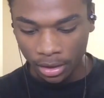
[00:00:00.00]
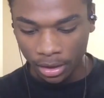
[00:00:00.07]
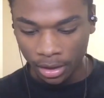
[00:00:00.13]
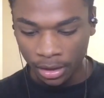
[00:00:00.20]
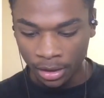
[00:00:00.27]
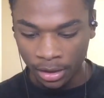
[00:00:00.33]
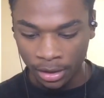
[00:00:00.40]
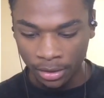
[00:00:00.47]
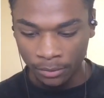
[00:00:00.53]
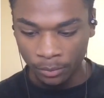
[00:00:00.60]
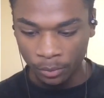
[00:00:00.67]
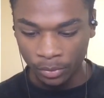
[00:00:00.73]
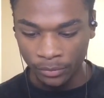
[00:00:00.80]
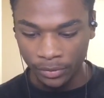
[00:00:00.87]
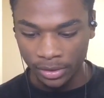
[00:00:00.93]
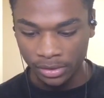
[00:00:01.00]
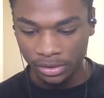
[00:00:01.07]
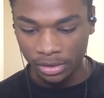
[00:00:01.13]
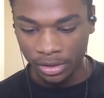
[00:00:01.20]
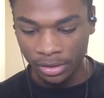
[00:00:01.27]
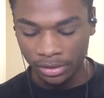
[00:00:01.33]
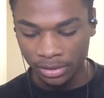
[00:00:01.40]
Uh, we finna
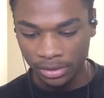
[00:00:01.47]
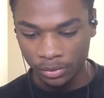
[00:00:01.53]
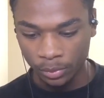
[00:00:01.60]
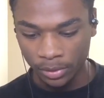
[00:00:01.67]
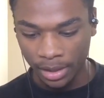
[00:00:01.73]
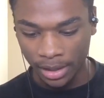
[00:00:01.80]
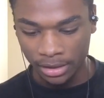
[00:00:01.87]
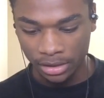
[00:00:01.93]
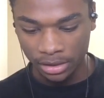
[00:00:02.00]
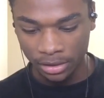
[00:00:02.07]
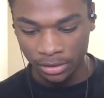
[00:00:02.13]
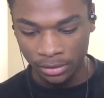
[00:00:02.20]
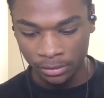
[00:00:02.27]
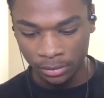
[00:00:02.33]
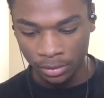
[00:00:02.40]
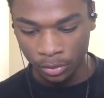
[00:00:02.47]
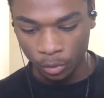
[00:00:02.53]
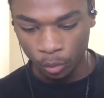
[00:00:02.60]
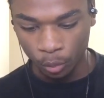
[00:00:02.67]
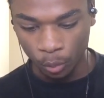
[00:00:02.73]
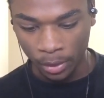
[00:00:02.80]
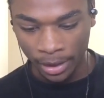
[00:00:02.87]
start this reaction
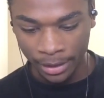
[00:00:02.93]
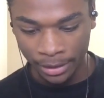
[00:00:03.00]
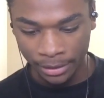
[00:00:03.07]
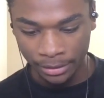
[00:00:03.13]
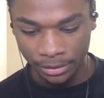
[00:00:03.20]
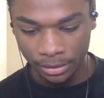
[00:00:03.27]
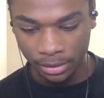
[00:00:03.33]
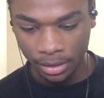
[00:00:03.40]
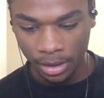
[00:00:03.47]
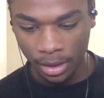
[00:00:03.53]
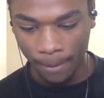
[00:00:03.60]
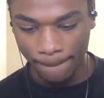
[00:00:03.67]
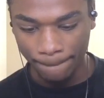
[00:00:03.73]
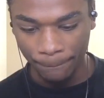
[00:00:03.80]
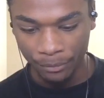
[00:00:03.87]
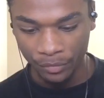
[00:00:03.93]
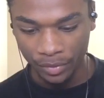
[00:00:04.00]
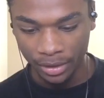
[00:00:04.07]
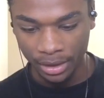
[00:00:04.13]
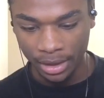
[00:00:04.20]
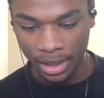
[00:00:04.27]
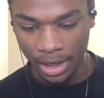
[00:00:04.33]
right
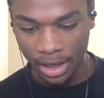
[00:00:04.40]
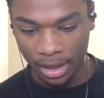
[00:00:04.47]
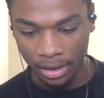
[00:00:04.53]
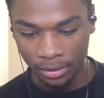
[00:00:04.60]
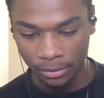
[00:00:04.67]
now.